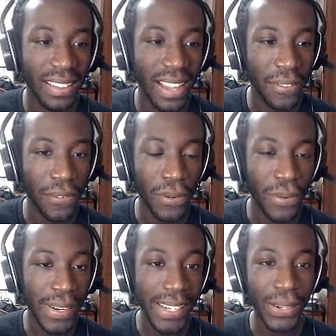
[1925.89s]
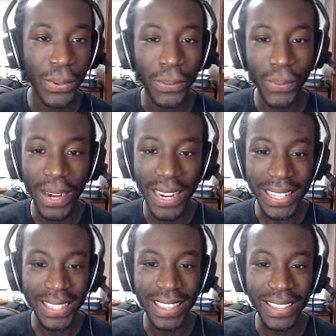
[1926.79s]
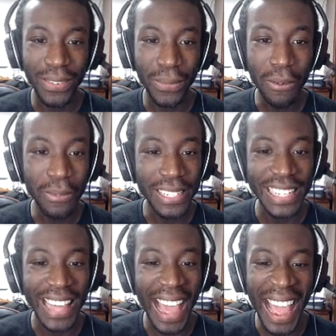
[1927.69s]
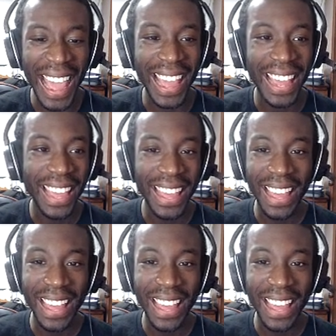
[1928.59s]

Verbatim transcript: Like, for real, what? What was that?